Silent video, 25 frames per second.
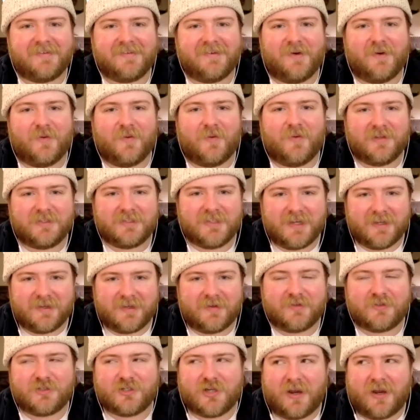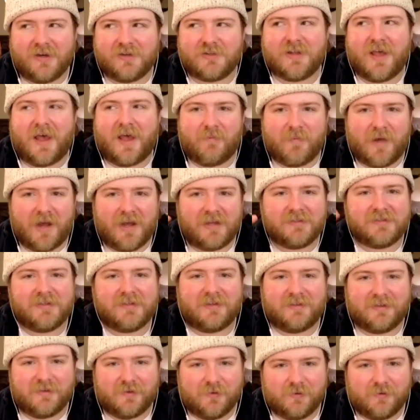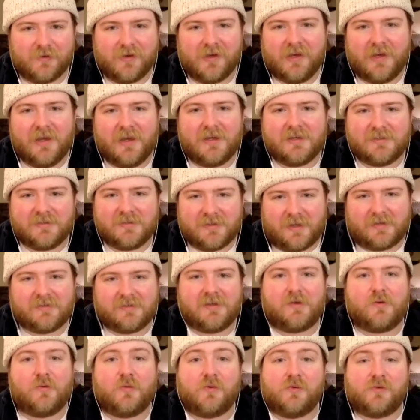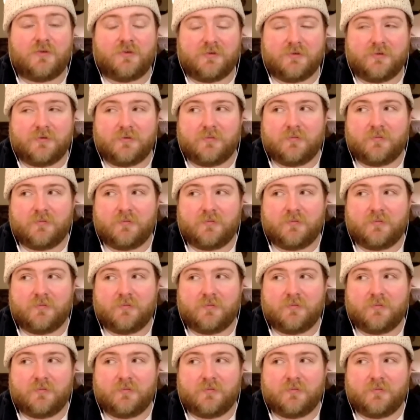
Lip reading: so once I changed that mindset to sex equals